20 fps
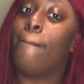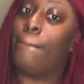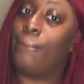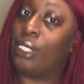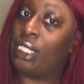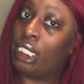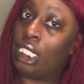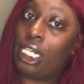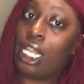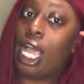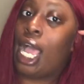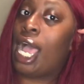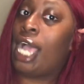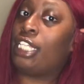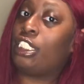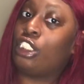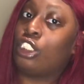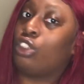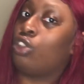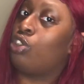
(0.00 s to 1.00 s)
But
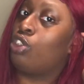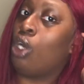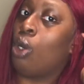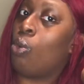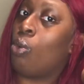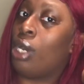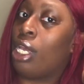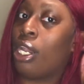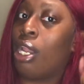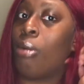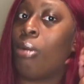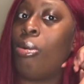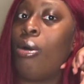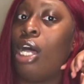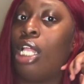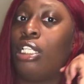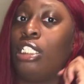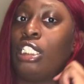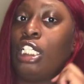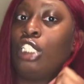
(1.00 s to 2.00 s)
I just don't want to
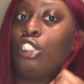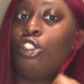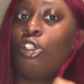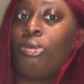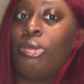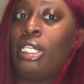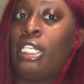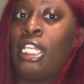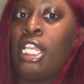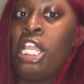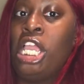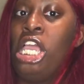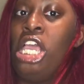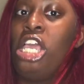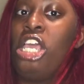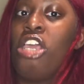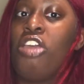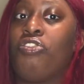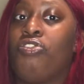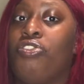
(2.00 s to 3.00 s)
apologize to nobody.
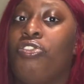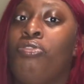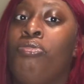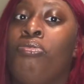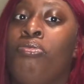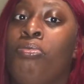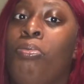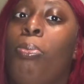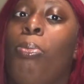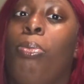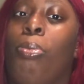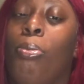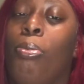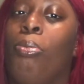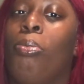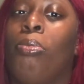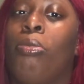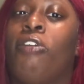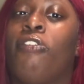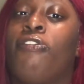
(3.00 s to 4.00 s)
If you
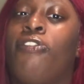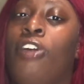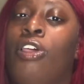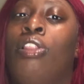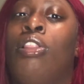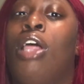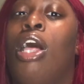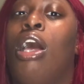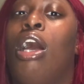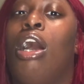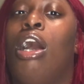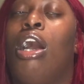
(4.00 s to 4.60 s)
feel...